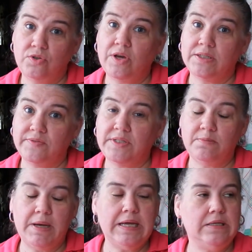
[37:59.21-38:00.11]
You guys have
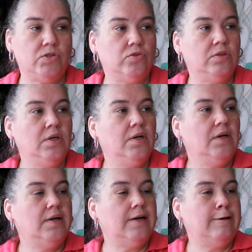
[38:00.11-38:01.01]
seen my easel.
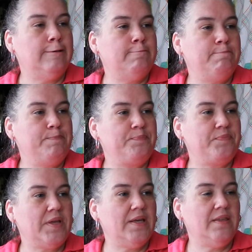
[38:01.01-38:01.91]
Um,
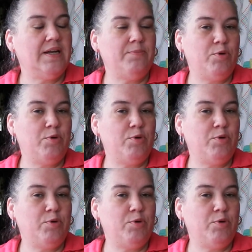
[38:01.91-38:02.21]
and then I